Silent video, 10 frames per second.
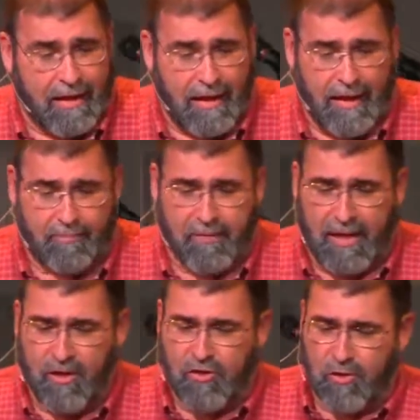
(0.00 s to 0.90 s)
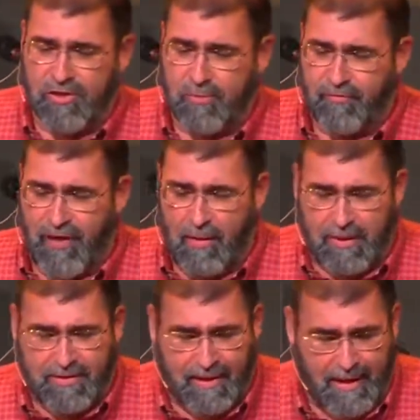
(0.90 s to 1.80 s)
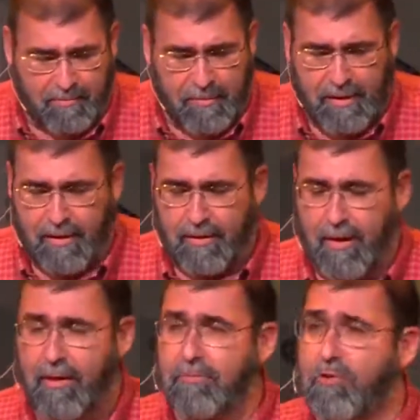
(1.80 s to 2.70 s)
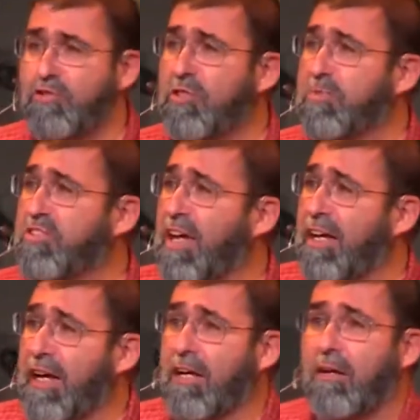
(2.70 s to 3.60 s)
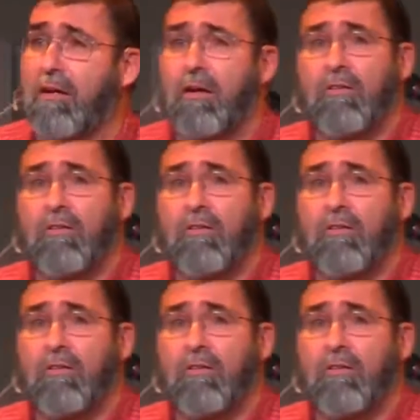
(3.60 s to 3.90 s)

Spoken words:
and enjoy some family time and do some studying